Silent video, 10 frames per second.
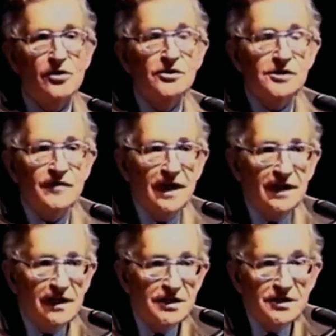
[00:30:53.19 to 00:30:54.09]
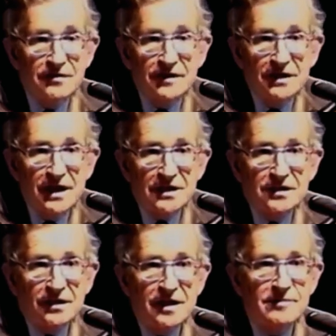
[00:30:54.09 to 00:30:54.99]
gross violation of
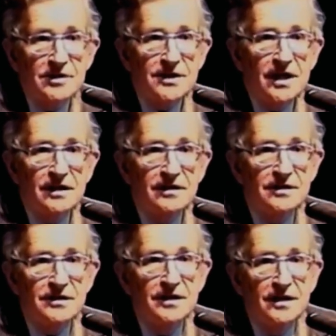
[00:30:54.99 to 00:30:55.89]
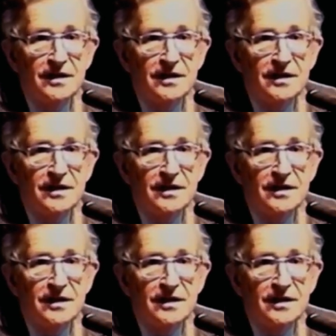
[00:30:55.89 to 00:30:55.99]
international labor standards,